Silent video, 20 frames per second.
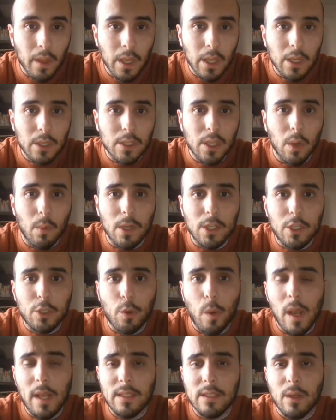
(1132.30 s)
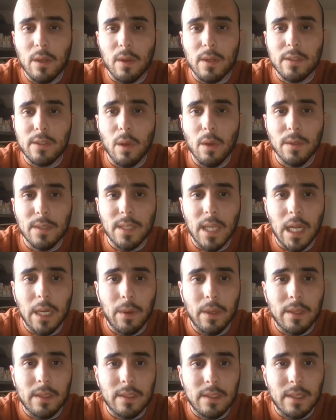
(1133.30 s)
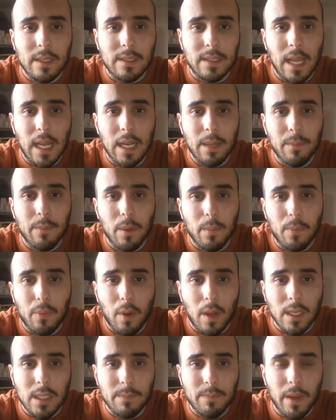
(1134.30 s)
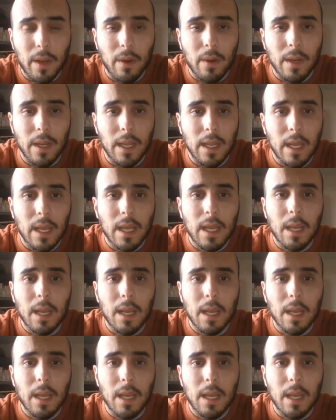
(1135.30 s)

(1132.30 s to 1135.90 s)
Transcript: So what choices are associated with sustainable prosperity?